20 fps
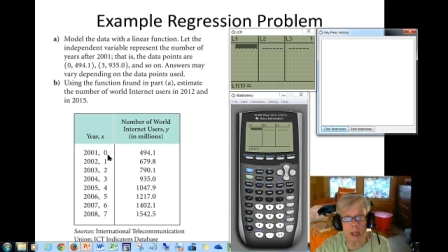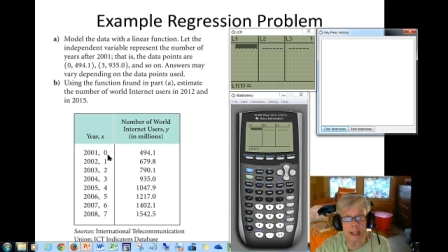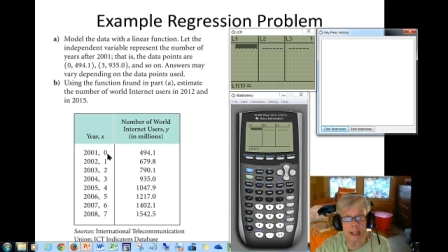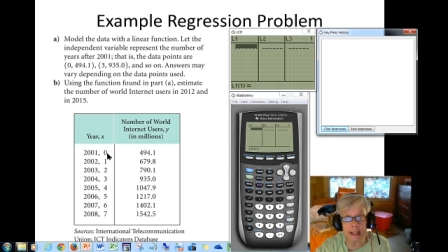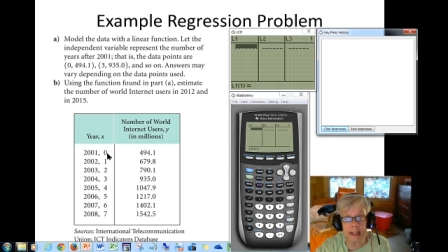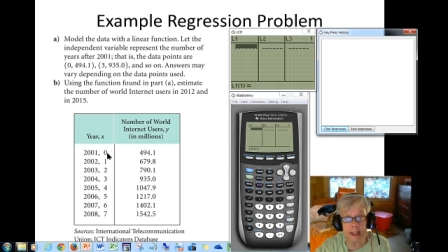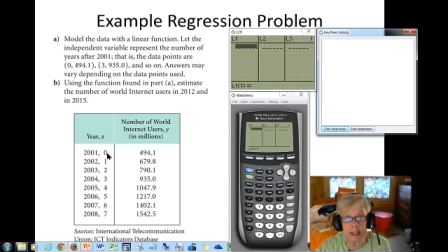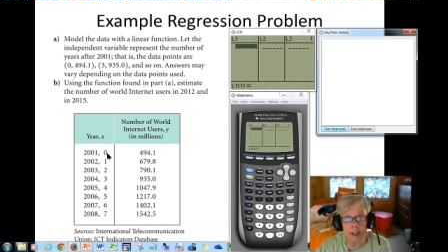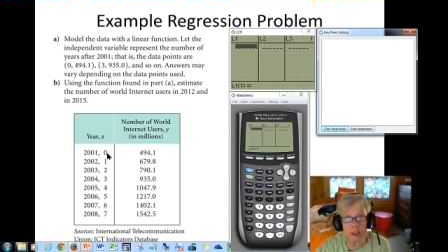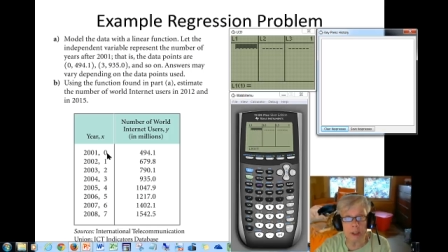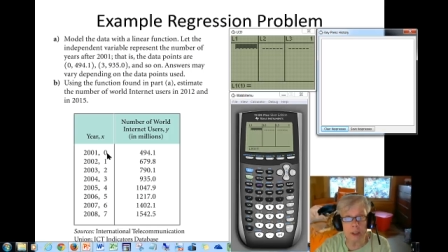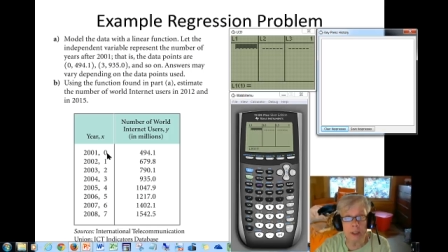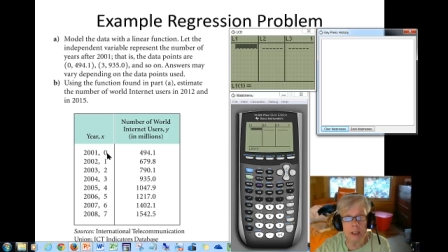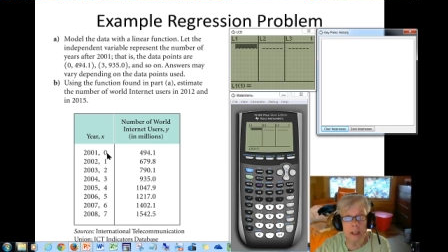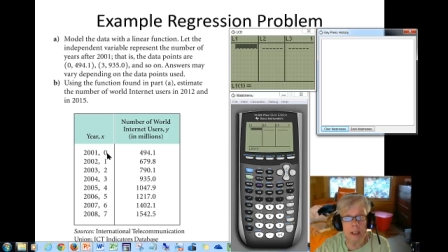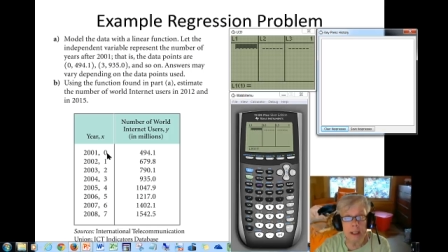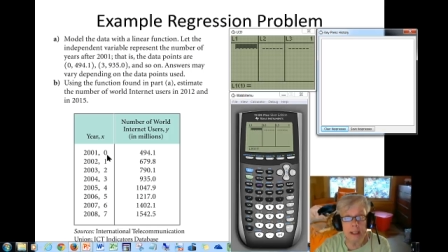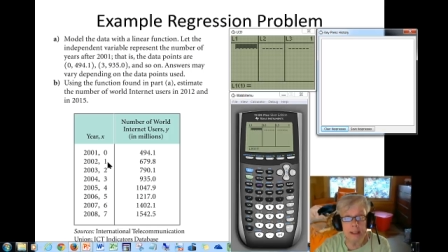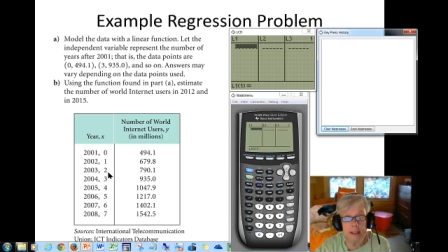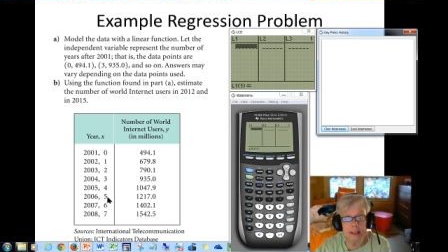right here,
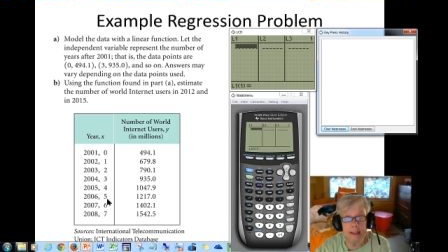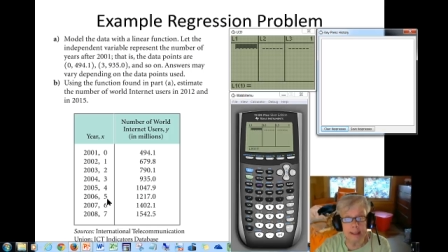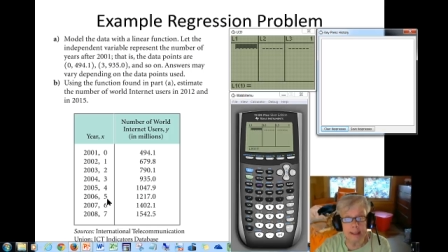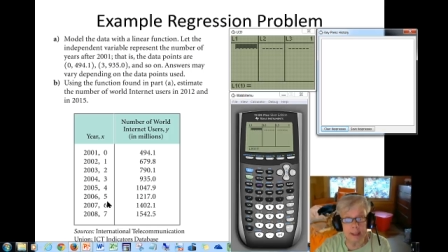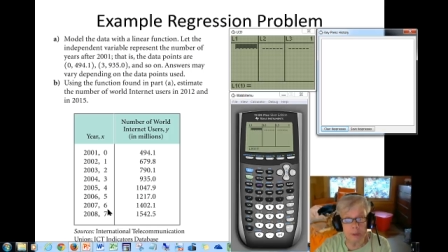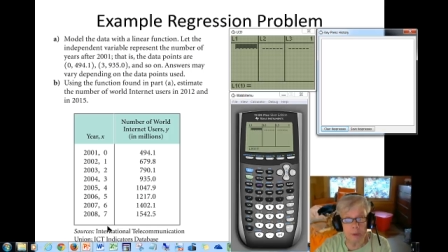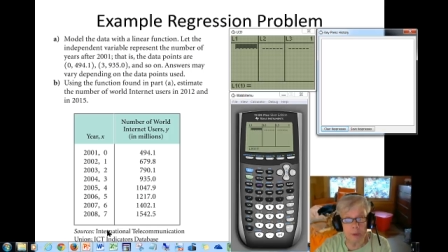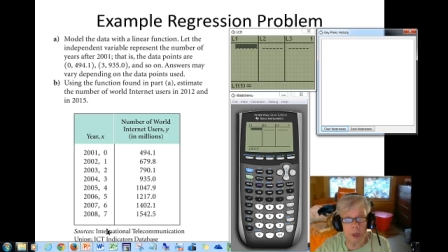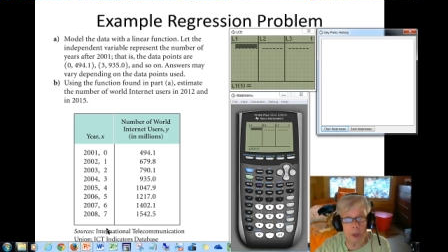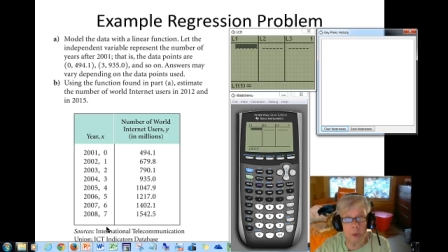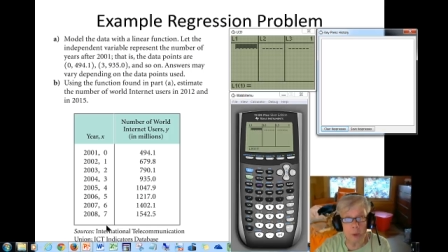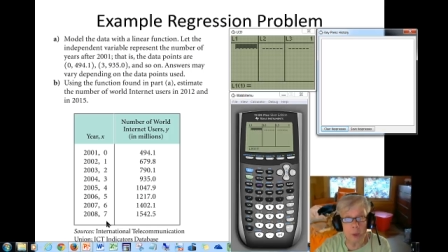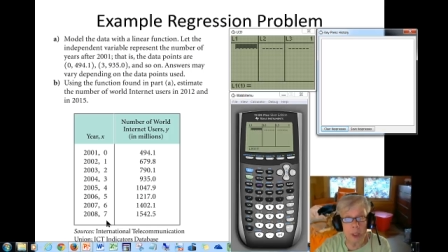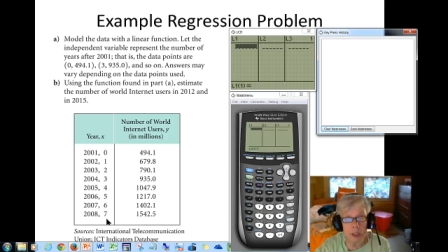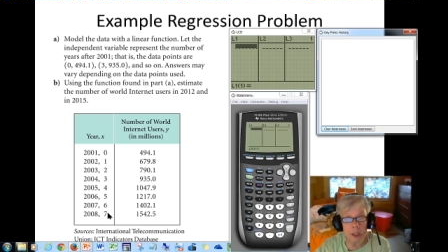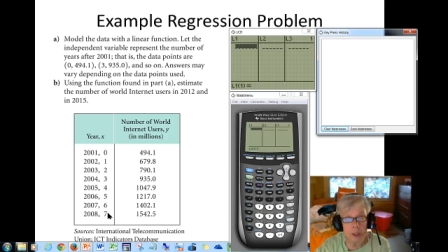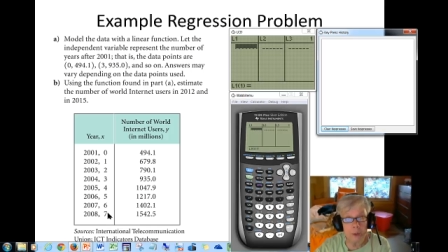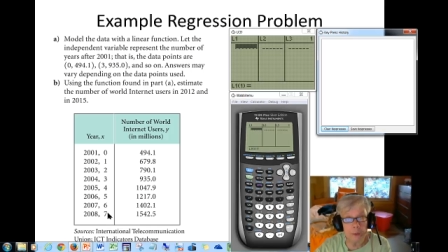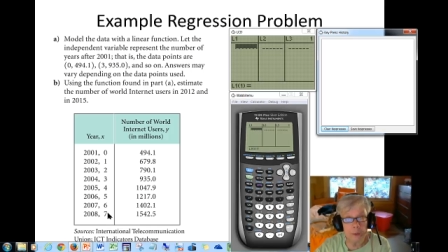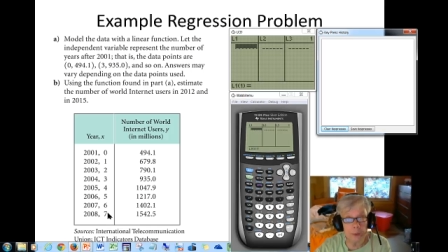
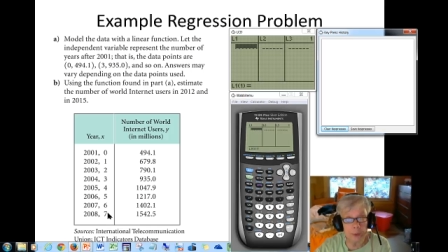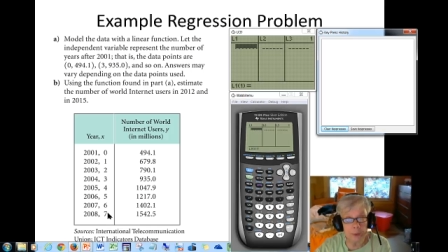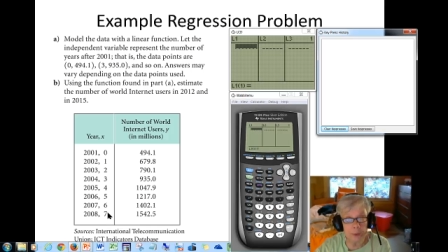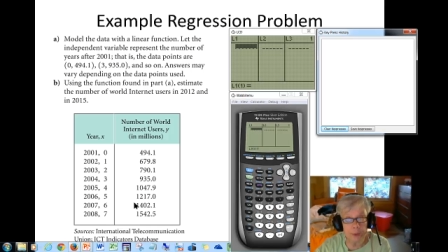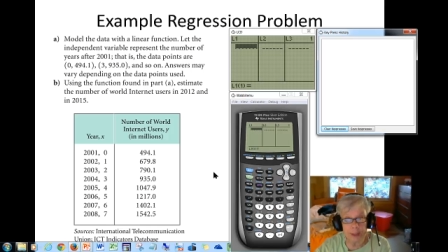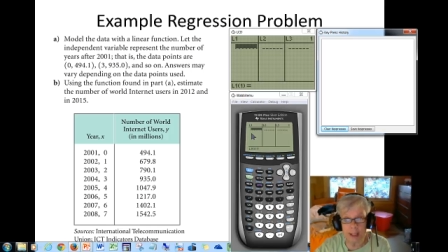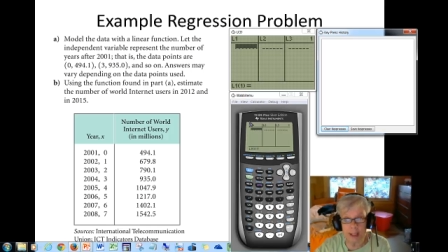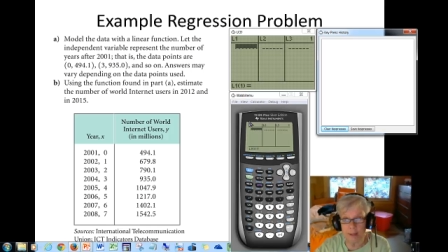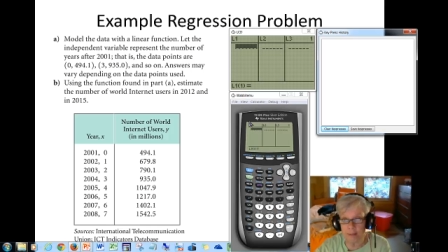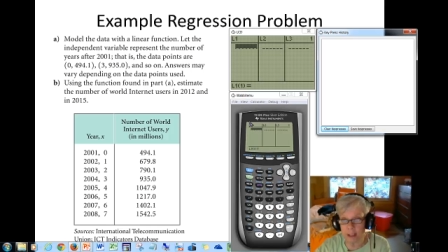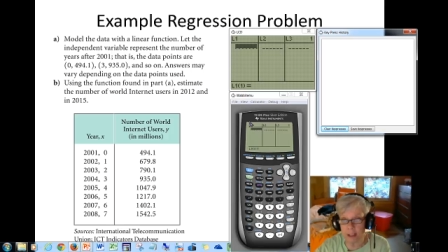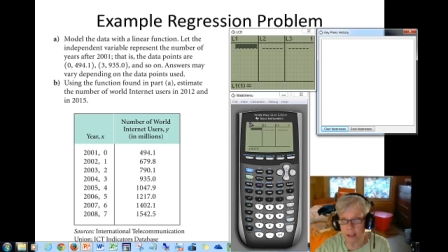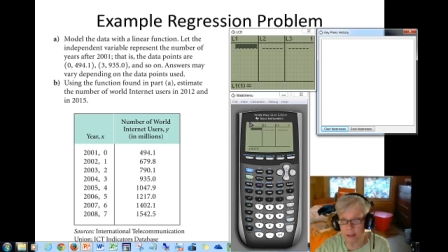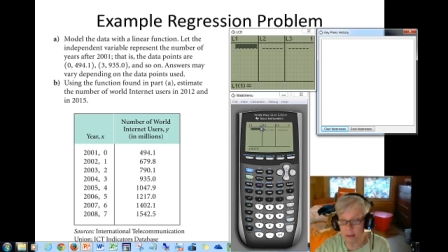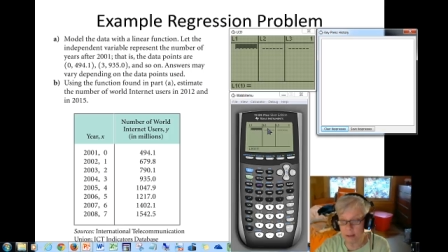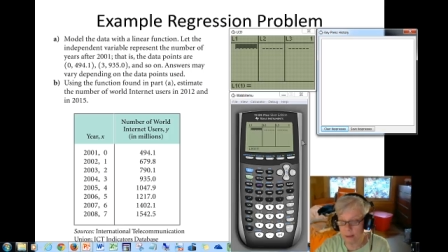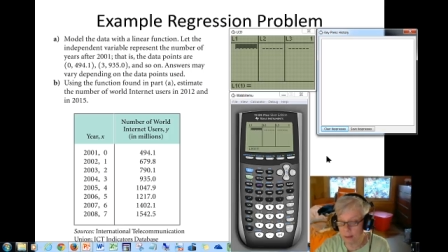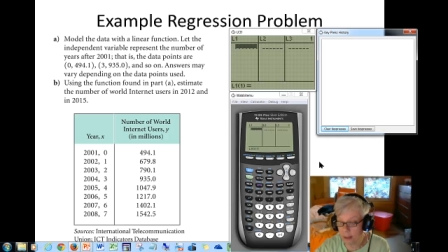0, through 7.